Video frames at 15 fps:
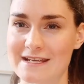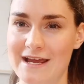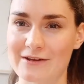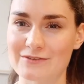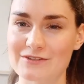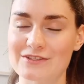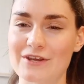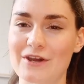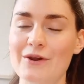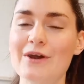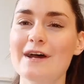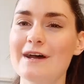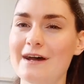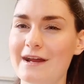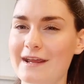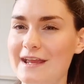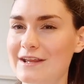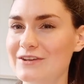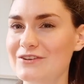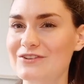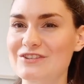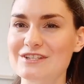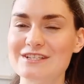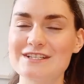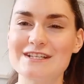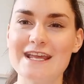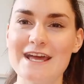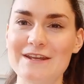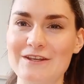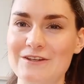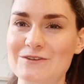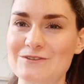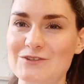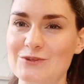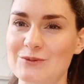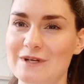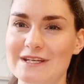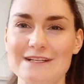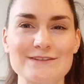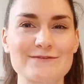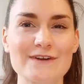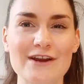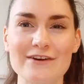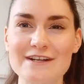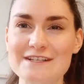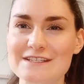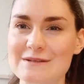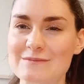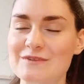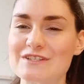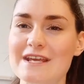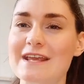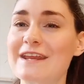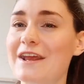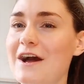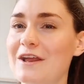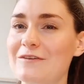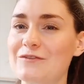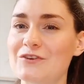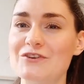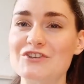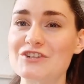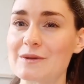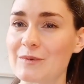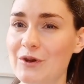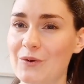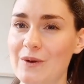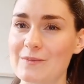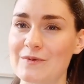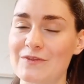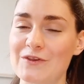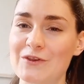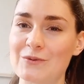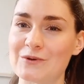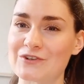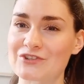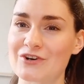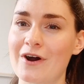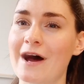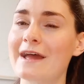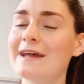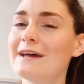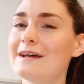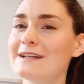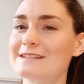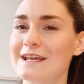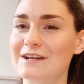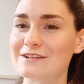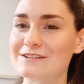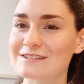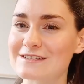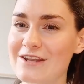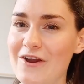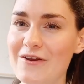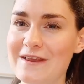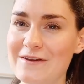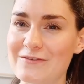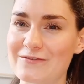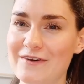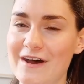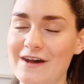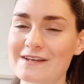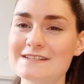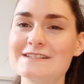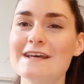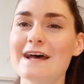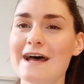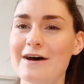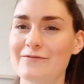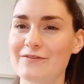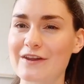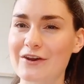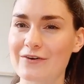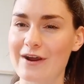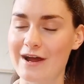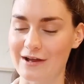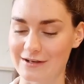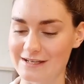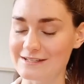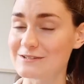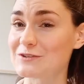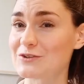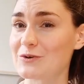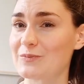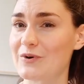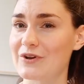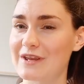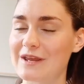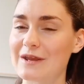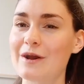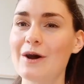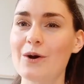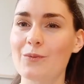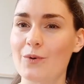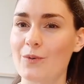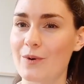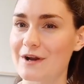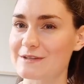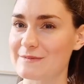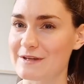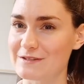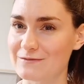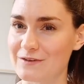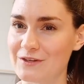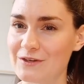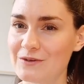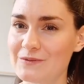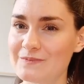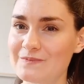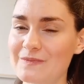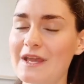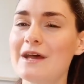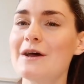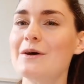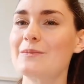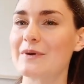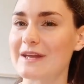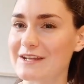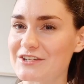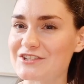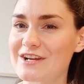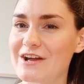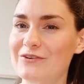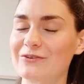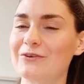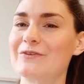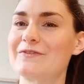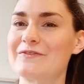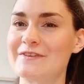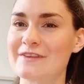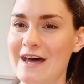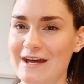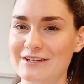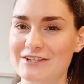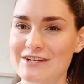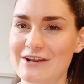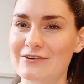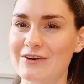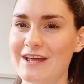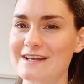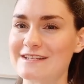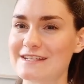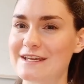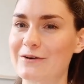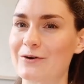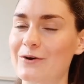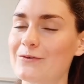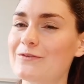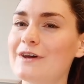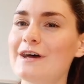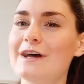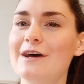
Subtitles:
down. So again, you're just getting used to it. It's very similar to any kind of new gym equipment that you would try. Take it slowly at first, figure out and listen to your body what works best for you. But in general, that general idea of